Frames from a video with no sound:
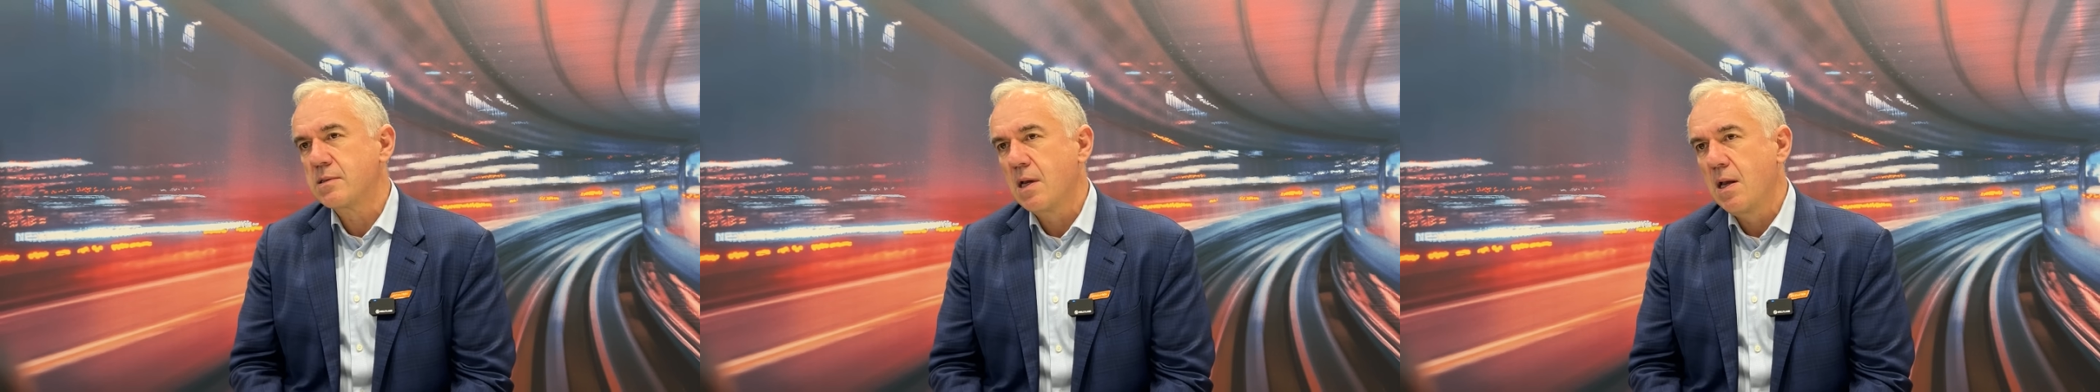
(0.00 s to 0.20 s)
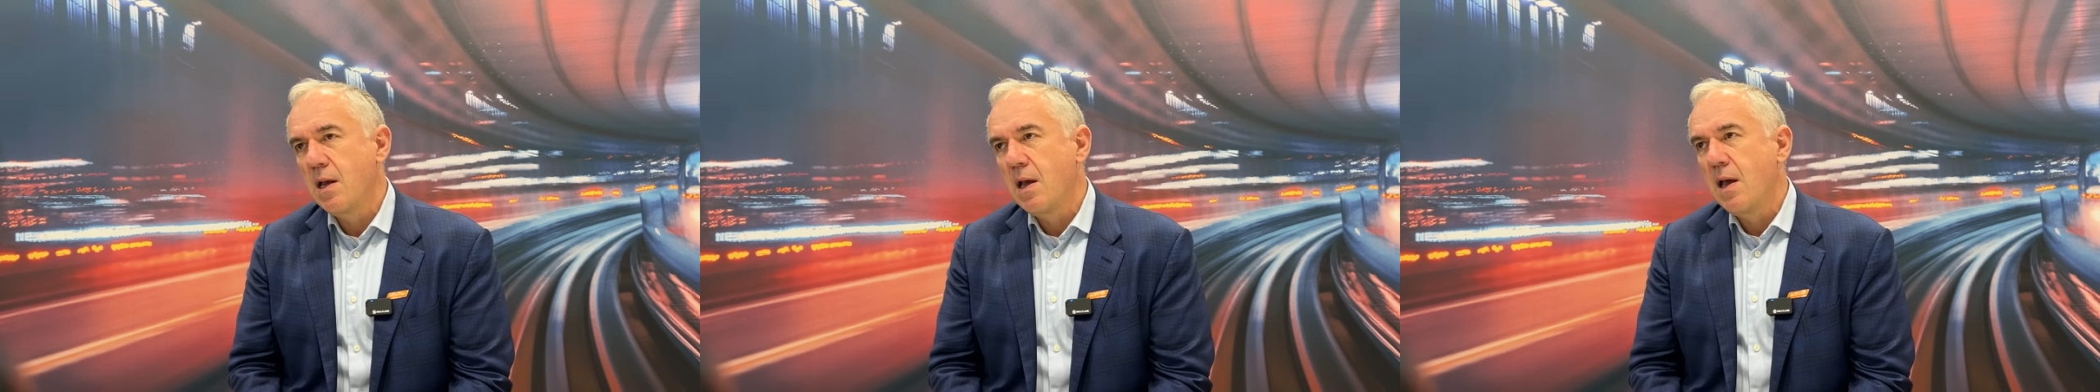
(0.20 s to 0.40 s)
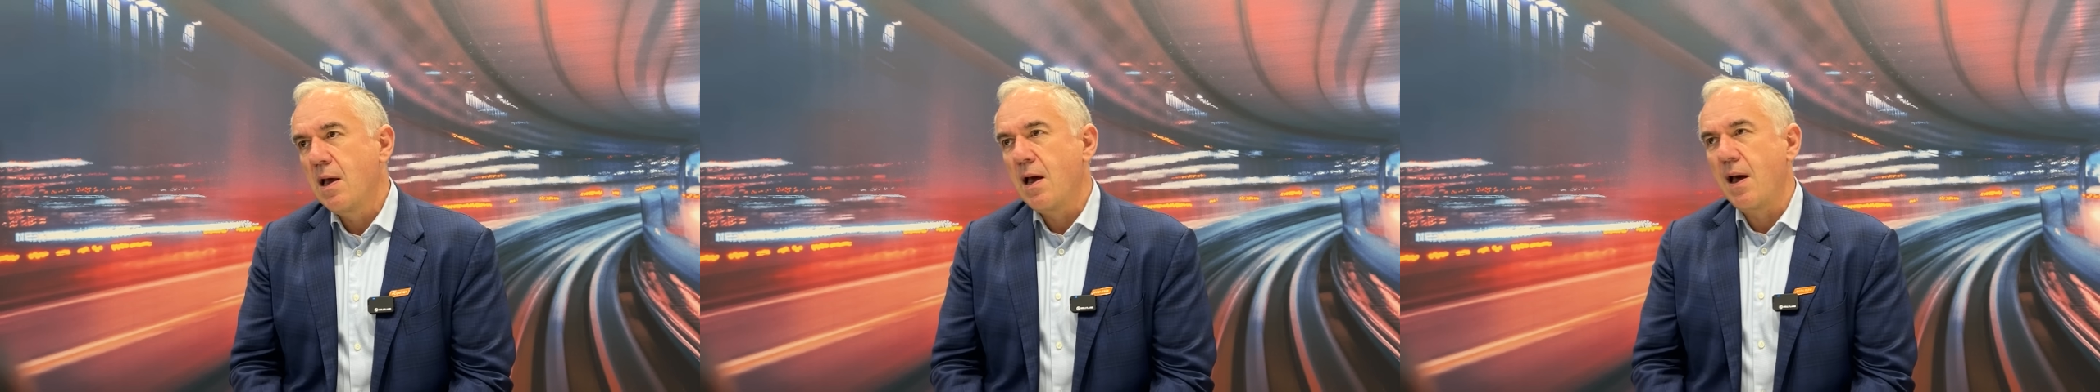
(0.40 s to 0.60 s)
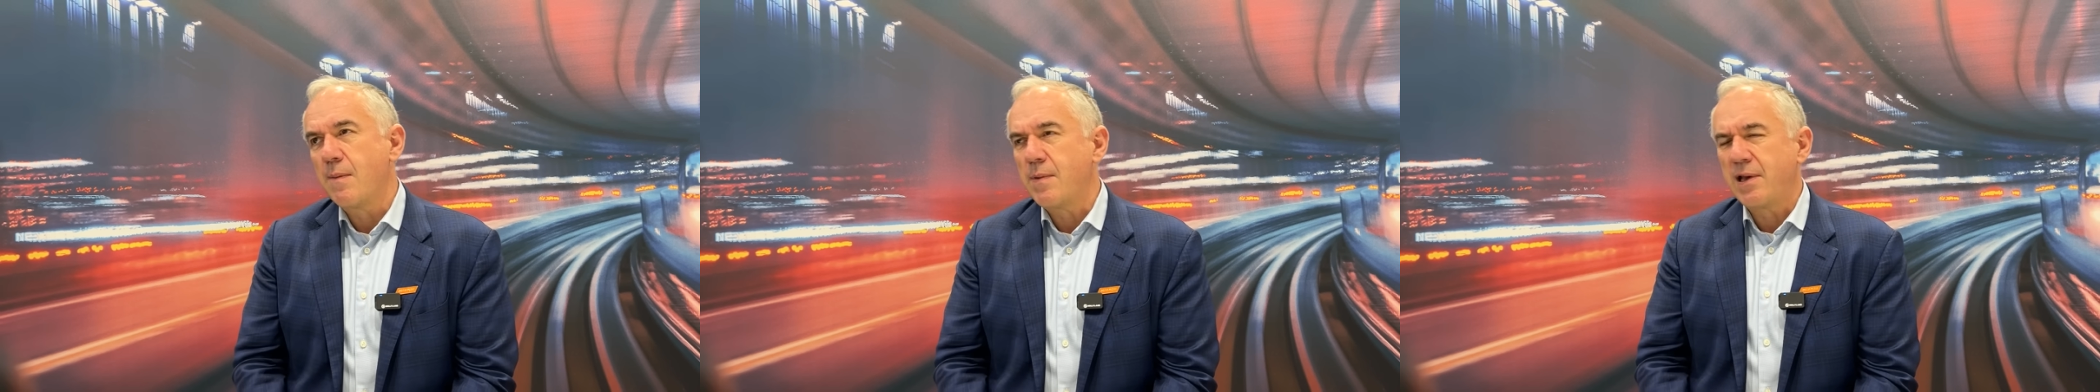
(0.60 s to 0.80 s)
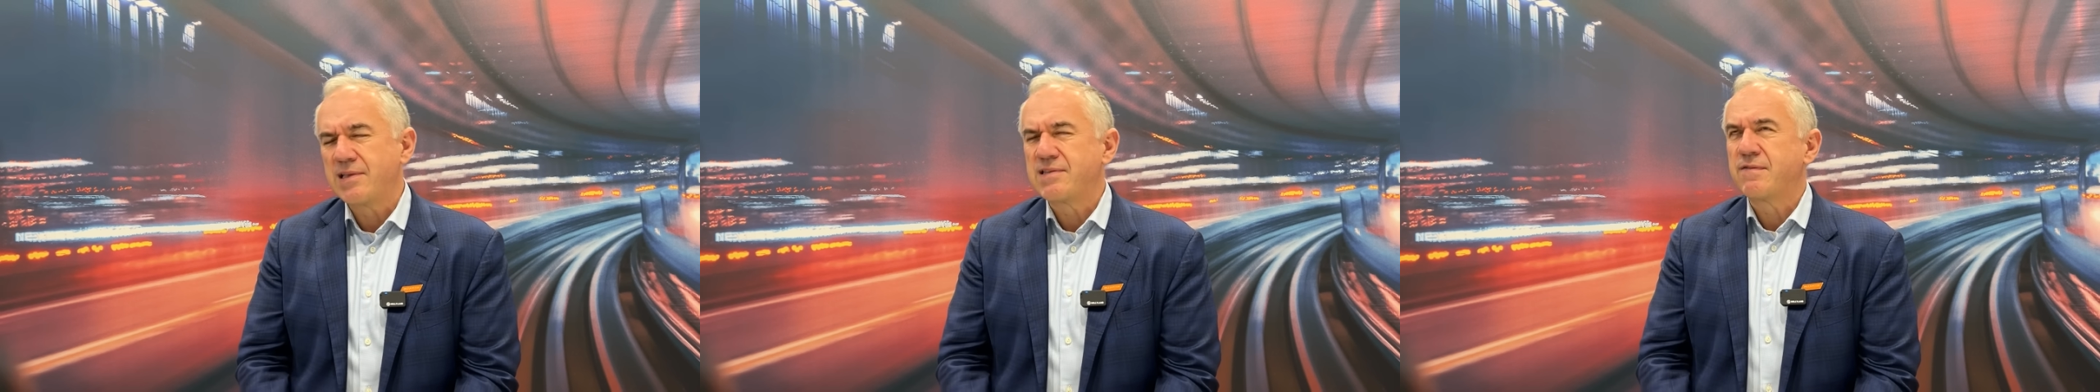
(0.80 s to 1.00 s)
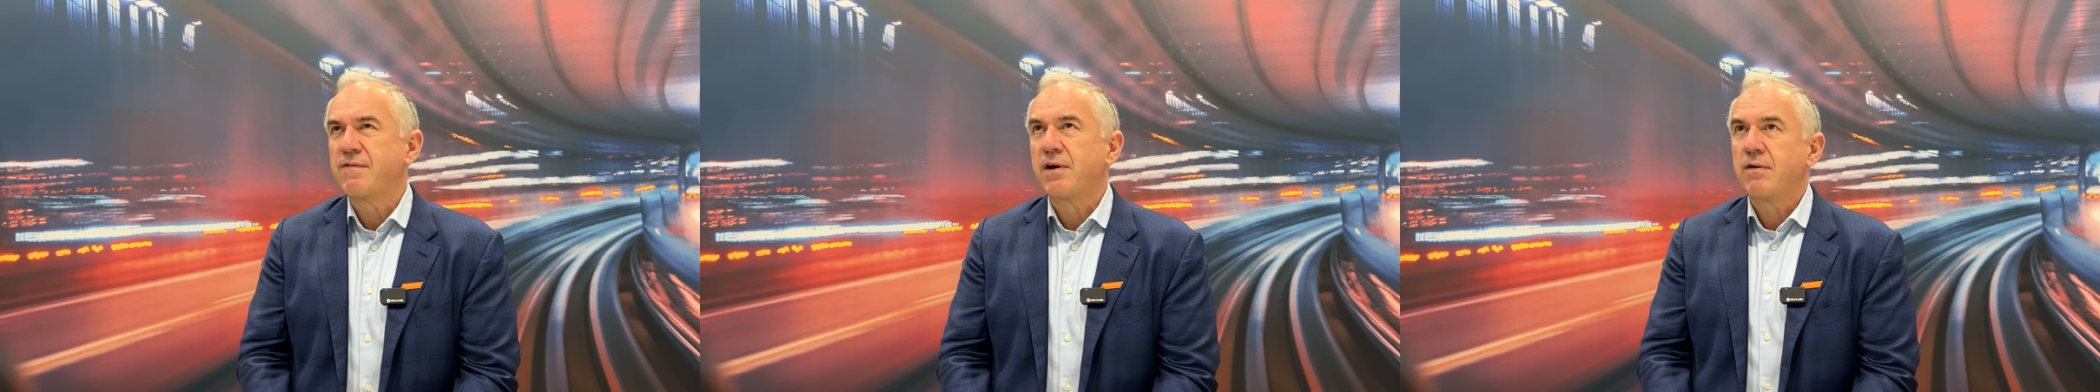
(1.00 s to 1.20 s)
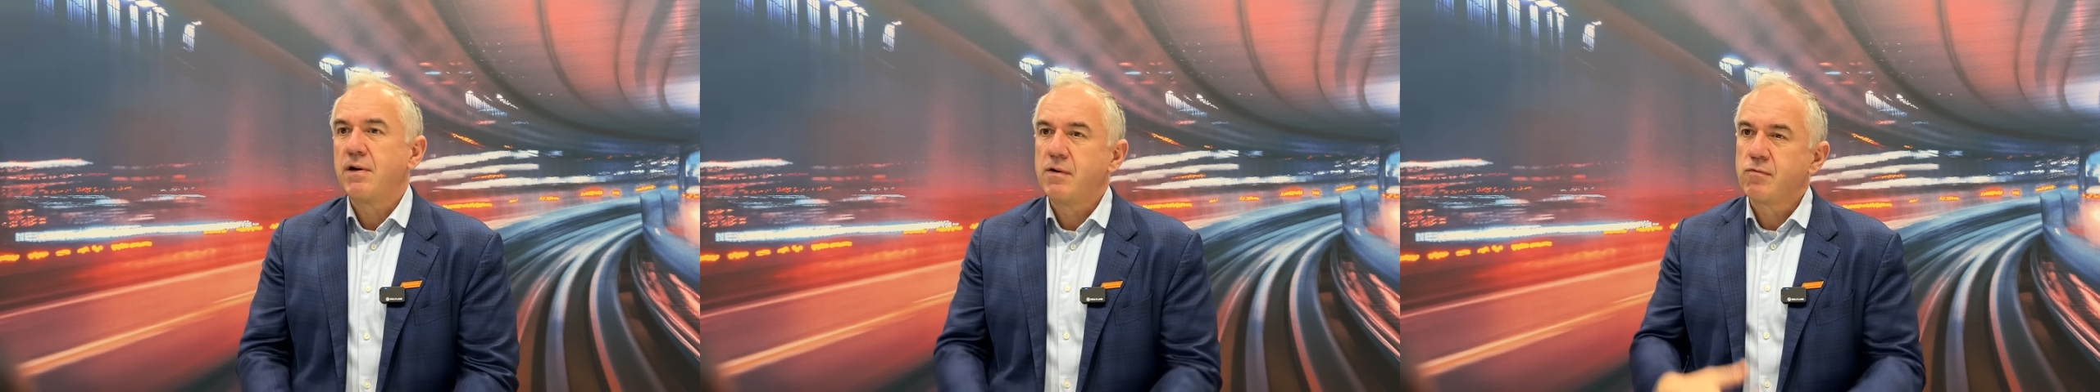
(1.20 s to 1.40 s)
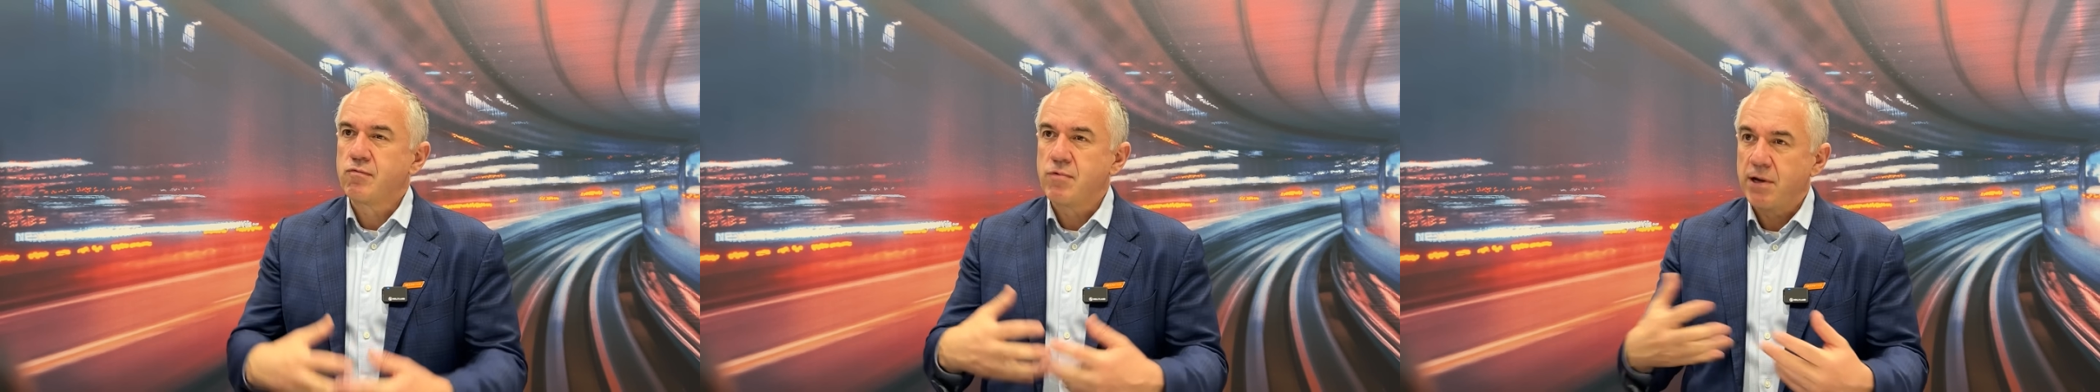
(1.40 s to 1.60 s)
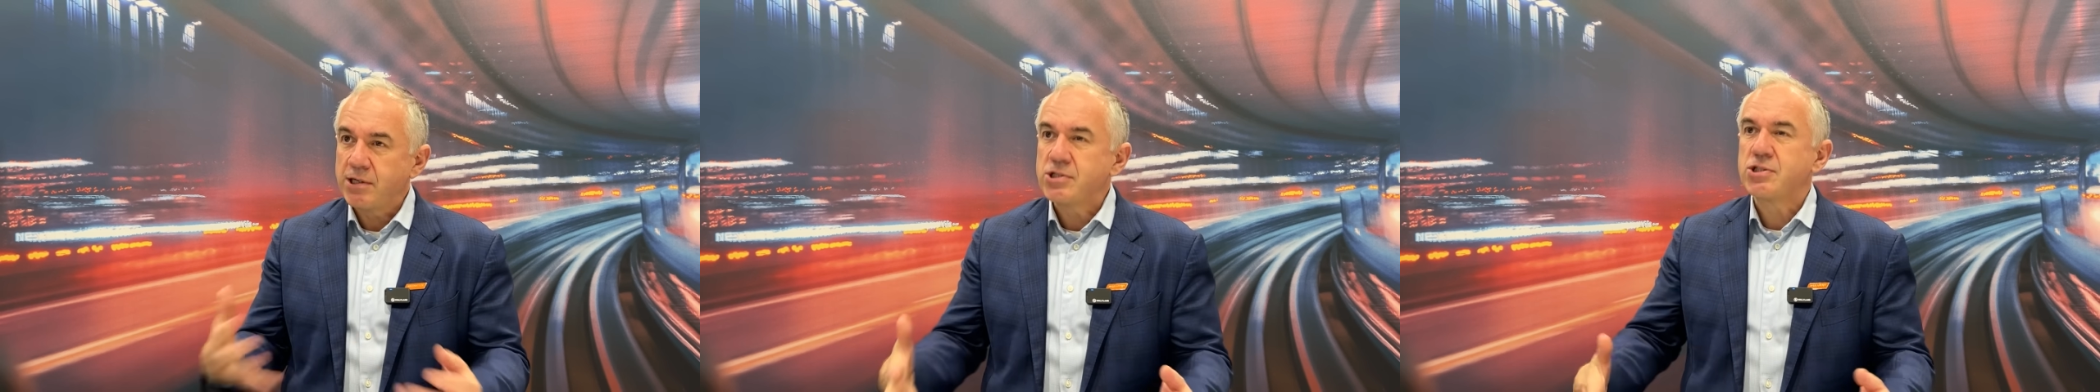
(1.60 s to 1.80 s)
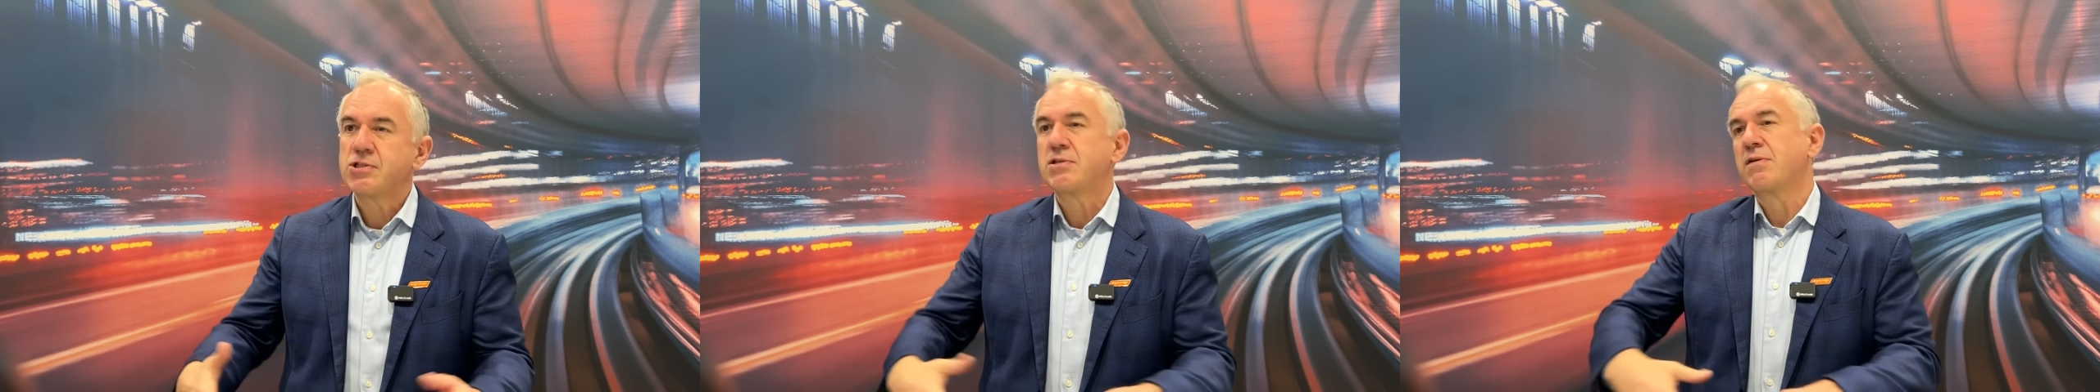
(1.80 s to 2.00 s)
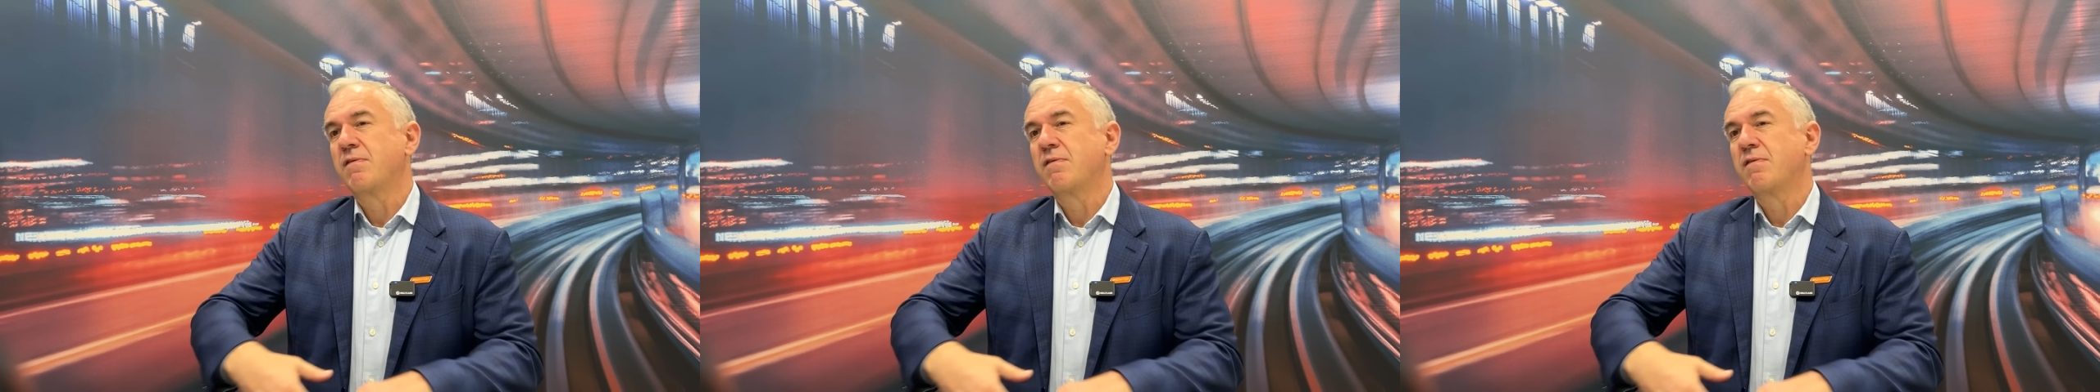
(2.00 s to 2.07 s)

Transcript: Yeah. Um, it's a very rich,